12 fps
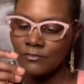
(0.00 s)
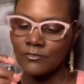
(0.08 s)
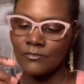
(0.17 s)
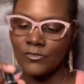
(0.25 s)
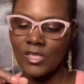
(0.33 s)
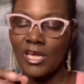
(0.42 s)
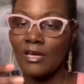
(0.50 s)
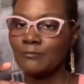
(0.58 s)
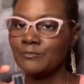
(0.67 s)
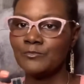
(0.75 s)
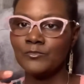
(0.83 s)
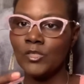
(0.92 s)
Yeah,
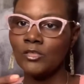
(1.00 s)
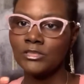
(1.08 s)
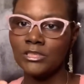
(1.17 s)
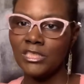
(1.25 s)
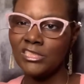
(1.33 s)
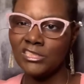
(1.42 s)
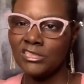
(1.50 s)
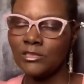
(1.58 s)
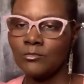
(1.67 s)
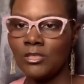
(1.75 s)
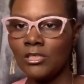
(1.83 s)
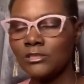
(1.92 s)
no scent, it just
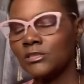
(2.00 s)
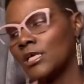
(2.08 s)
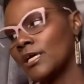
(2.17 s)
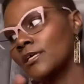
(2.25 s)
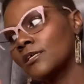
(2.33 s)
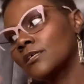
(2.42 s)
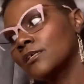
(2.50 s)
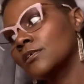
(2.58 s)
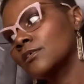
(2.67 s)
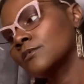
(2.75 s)
smells like a,